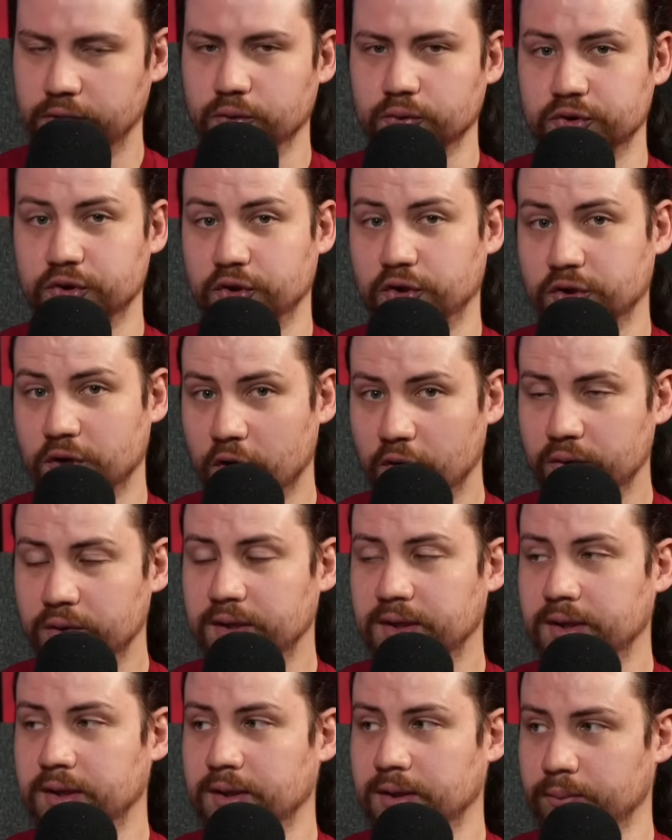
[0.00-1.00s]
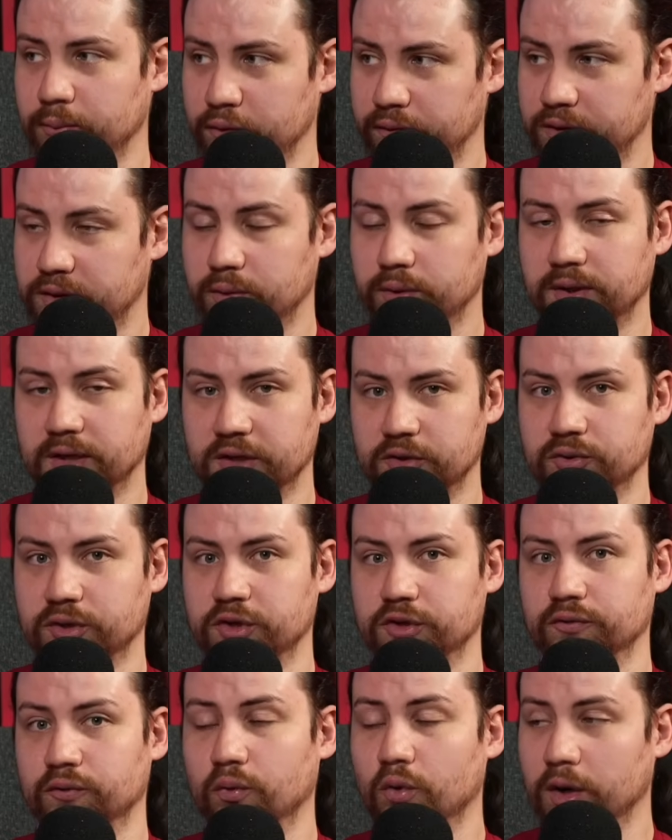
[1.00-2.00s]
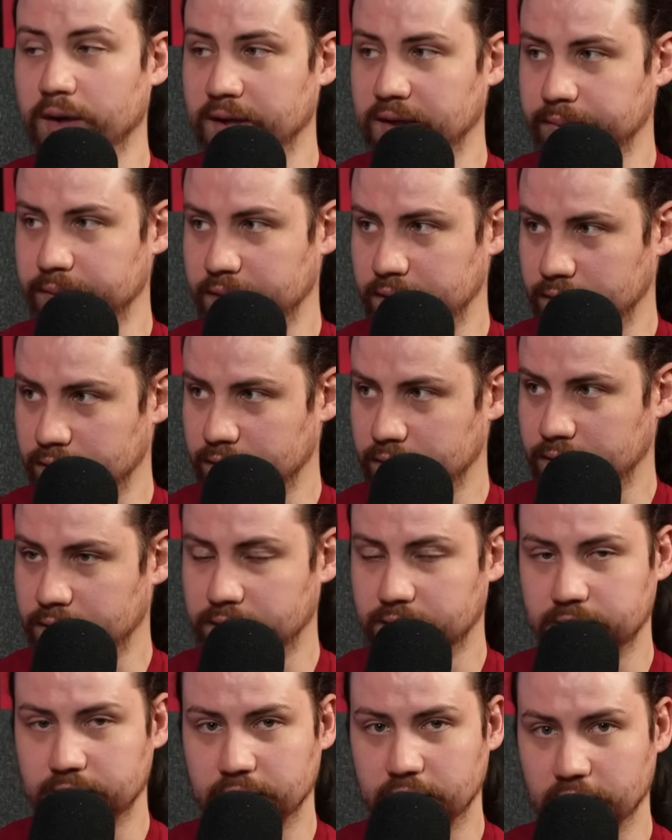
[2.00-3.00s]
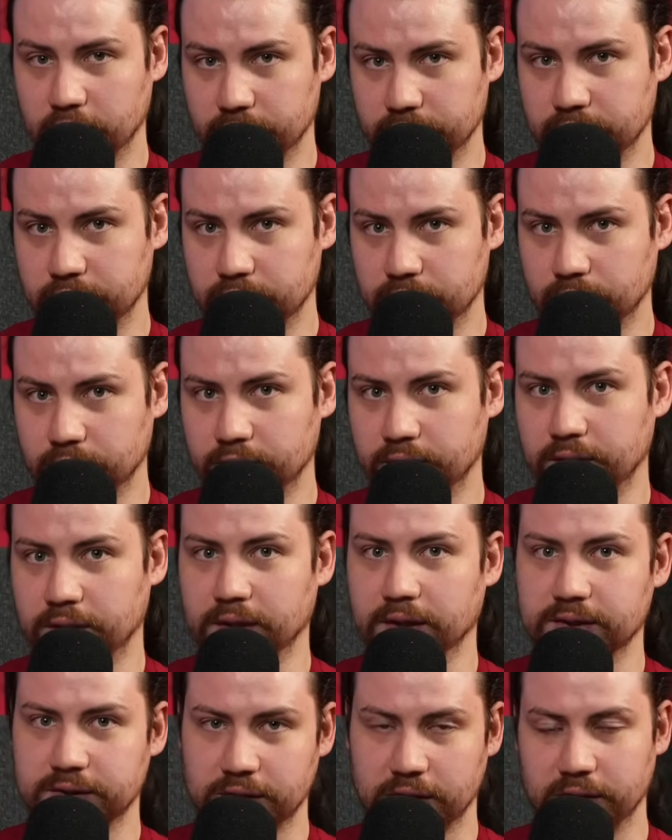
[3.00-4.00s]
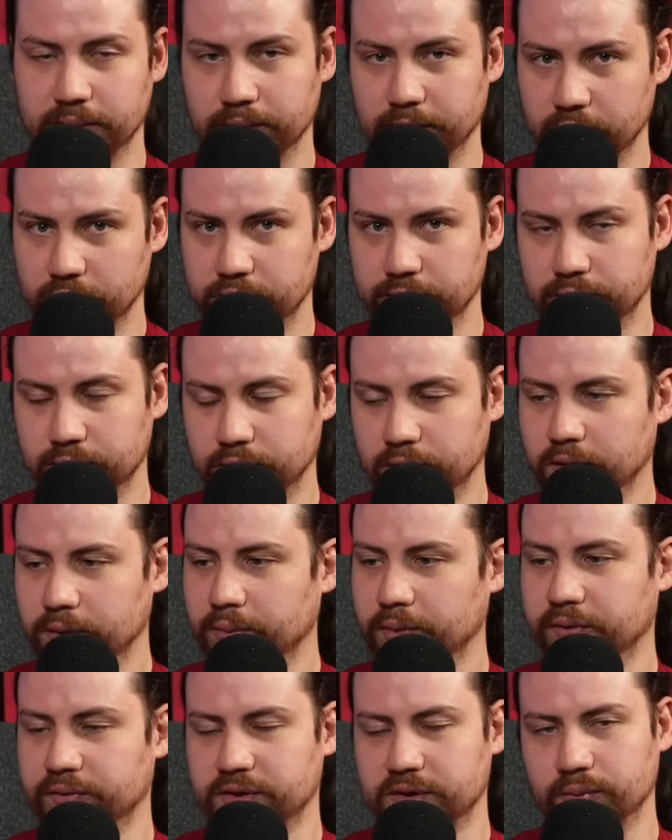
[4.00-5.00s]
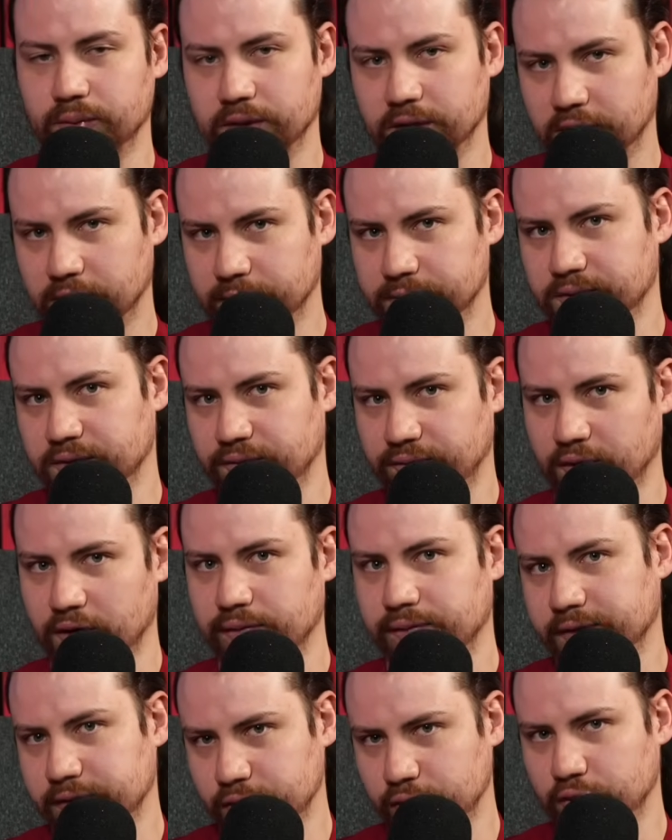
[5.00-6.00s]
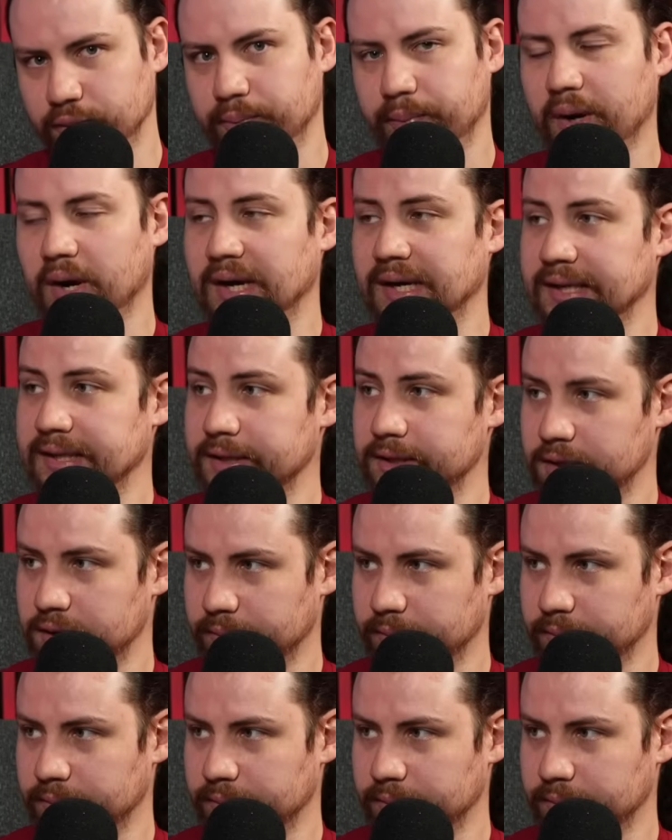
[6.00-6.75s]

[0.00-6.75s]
cool. So you can only move into engagement range of one enemy unit, the closest one. You can't type multiple. But obviously, when it comes to the fight phase, you could pile into